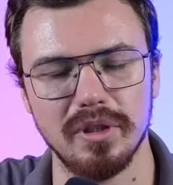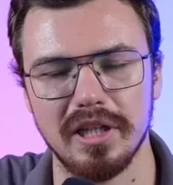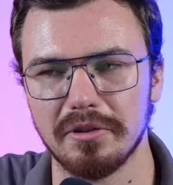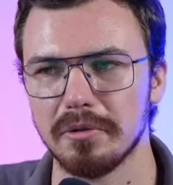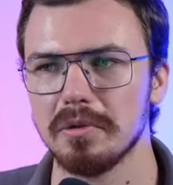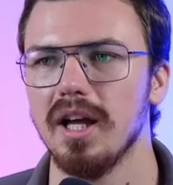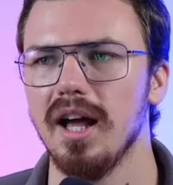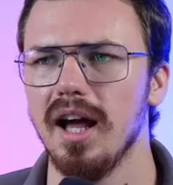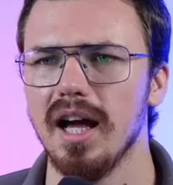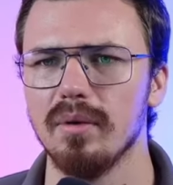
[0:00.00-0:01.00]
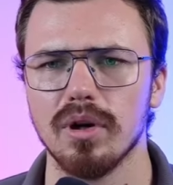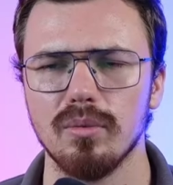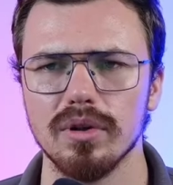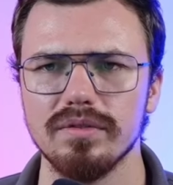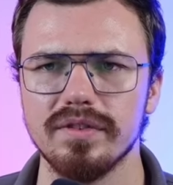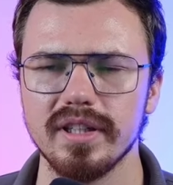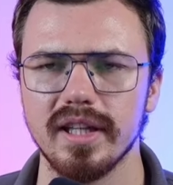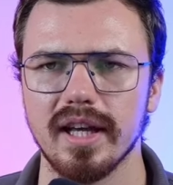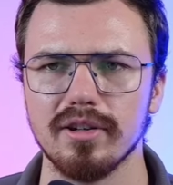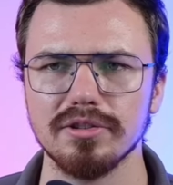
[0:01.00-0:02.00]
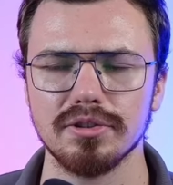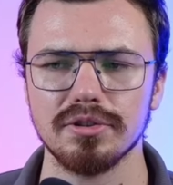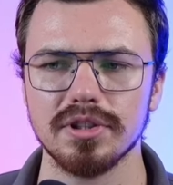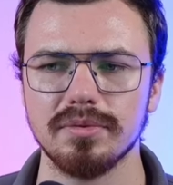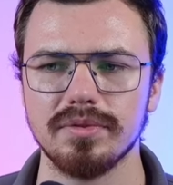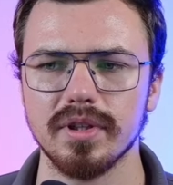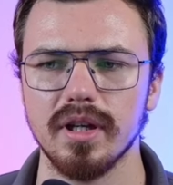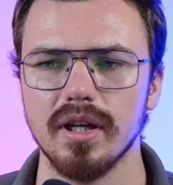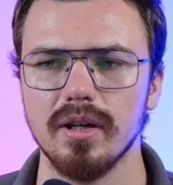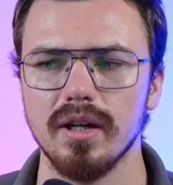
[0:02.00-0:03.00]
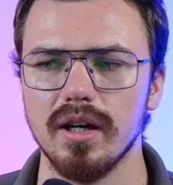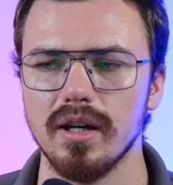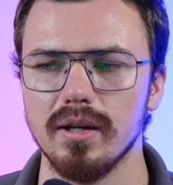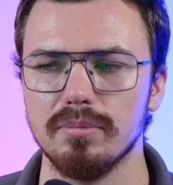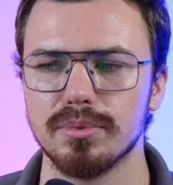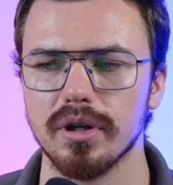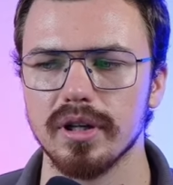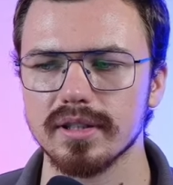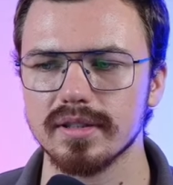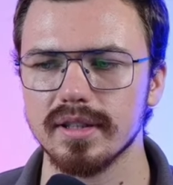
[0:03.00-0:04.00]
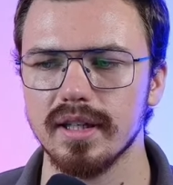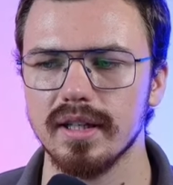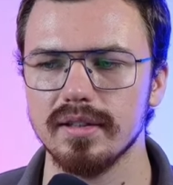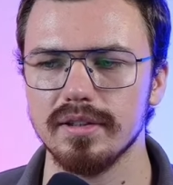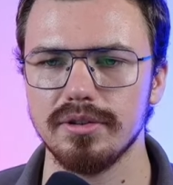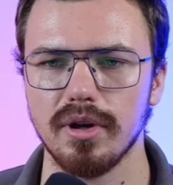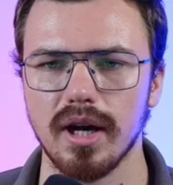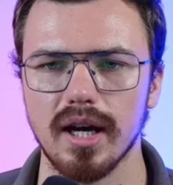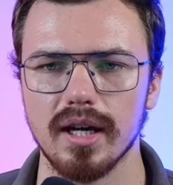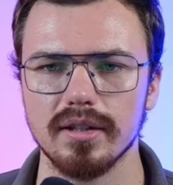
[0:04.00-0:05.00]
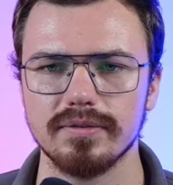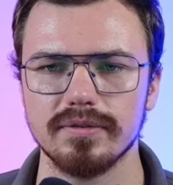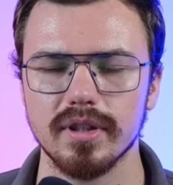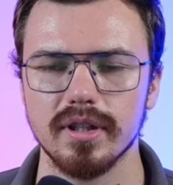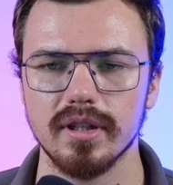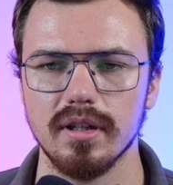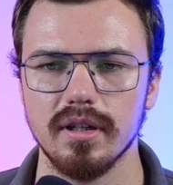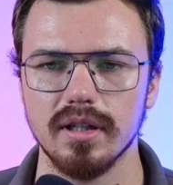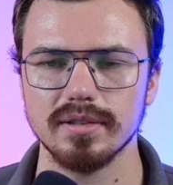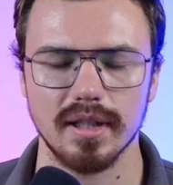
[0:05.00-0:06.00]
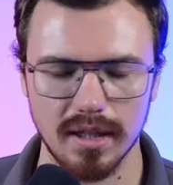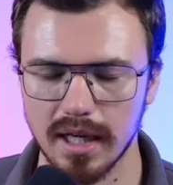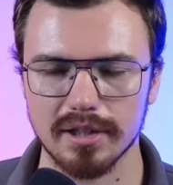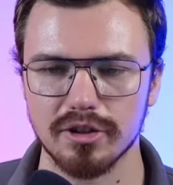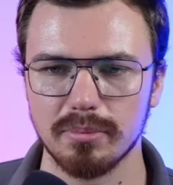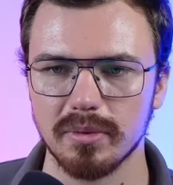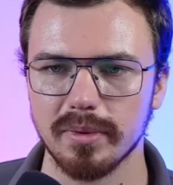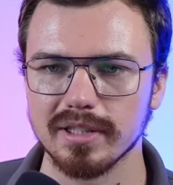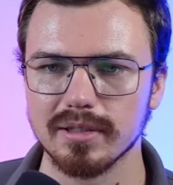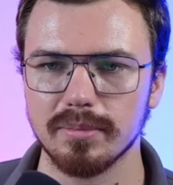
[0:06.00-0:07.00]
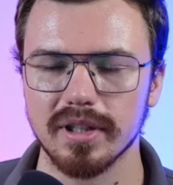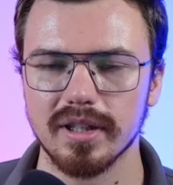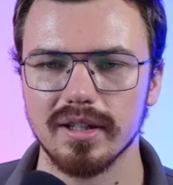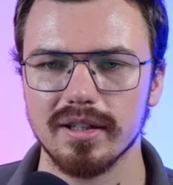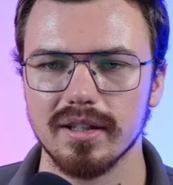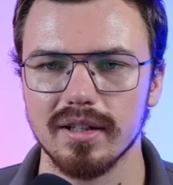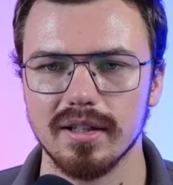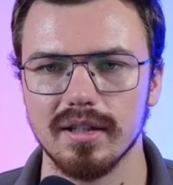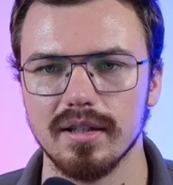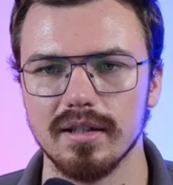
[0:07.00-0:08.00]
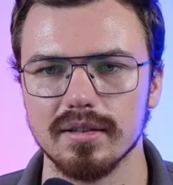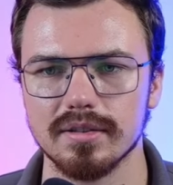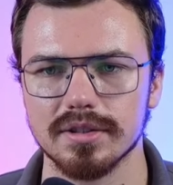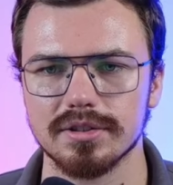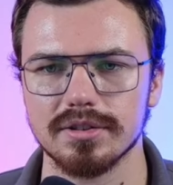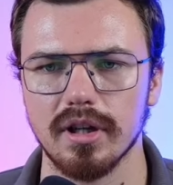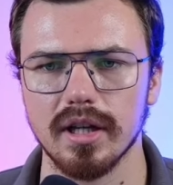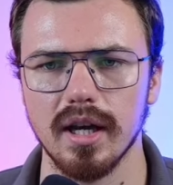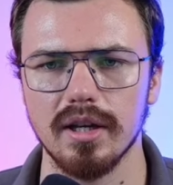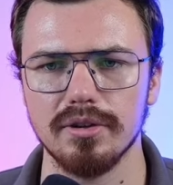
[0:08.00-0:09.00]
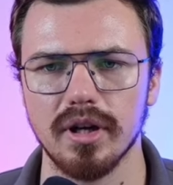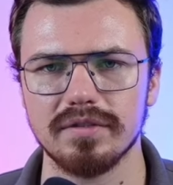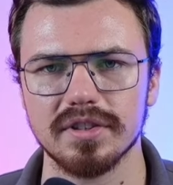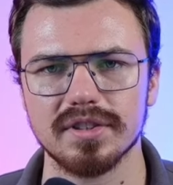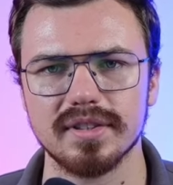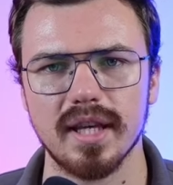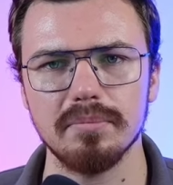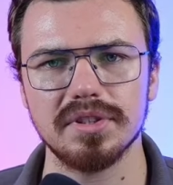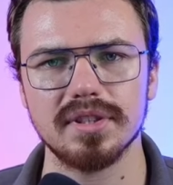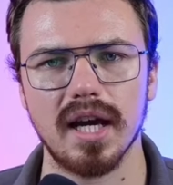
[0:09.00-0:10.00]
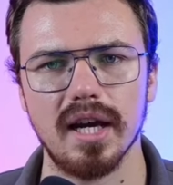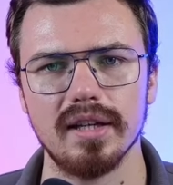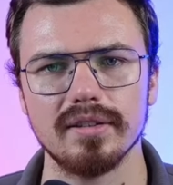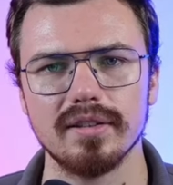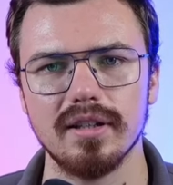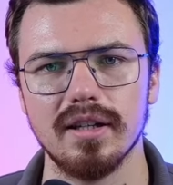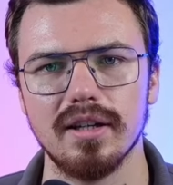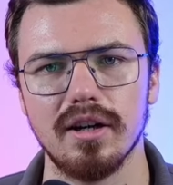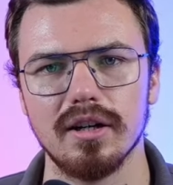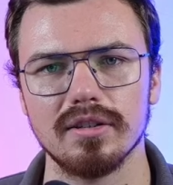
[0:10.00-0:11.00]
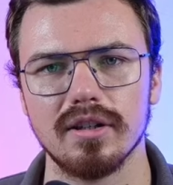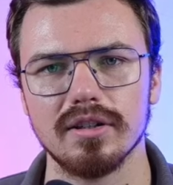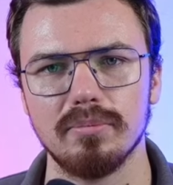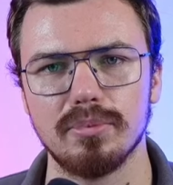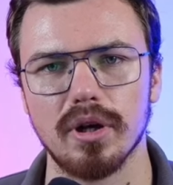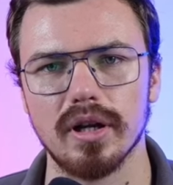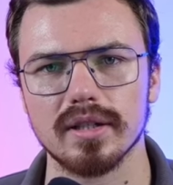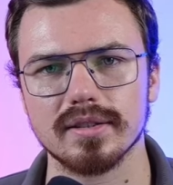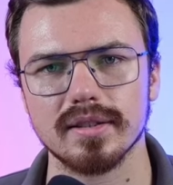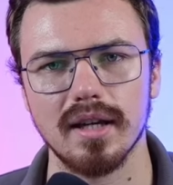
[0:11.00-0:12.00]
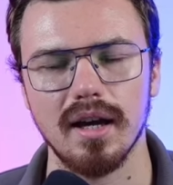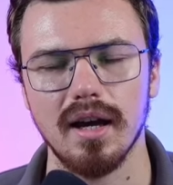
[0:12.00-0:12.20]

Really cool. And w- one thing that I also noticed with the uh, products that, that you have, uh, it's a hard topic, Wexel, but uh, uh, just saw it. You have the stem sign uh, on on the products.